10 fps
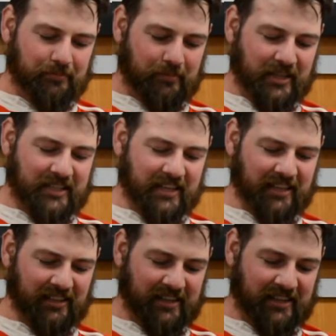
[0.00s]

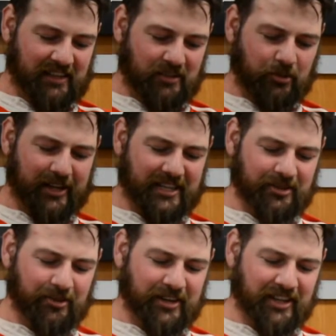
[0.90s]
Particularly
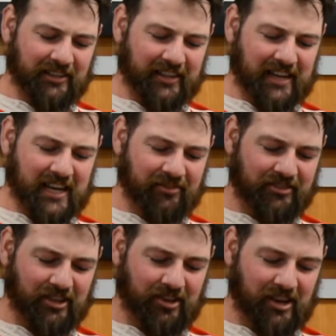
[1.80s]
22-0 at
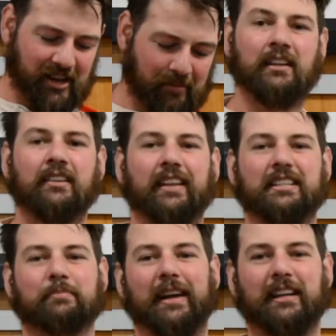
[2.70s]
half time. They
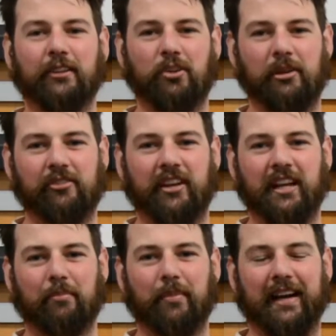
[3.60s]
did make a little bit of a
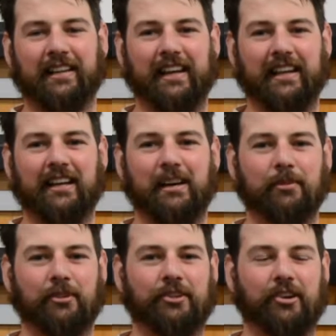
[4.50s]
comeback, getting a
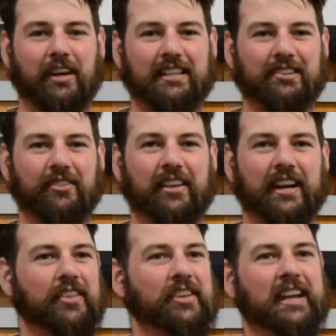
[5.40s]
couple of tries on
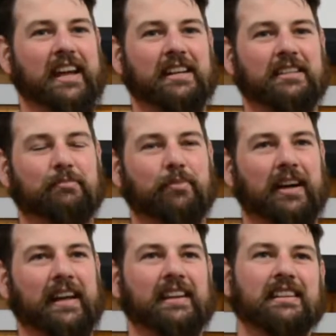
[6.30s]
there at the end,
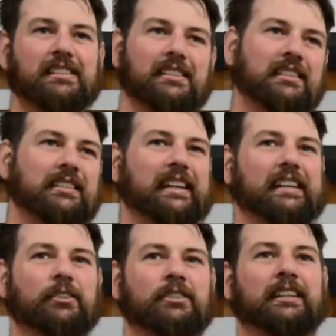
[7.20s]
but
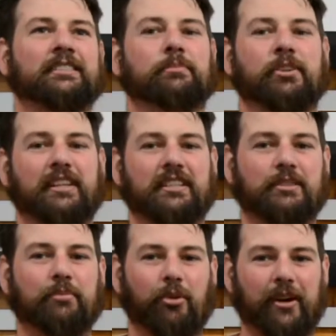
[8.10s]
yeah, look, that's a pretty
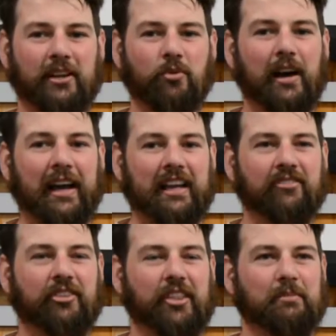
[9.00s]
disappointing way
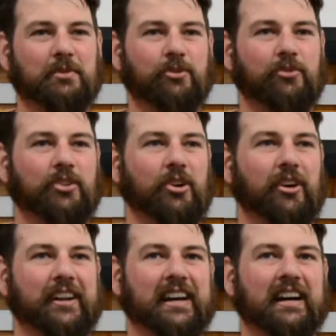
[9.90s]
for them to have
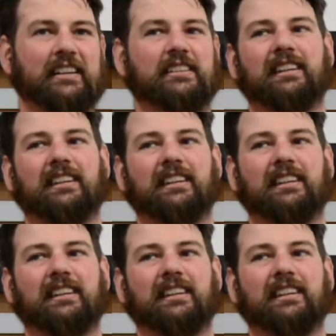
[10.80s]
gone out.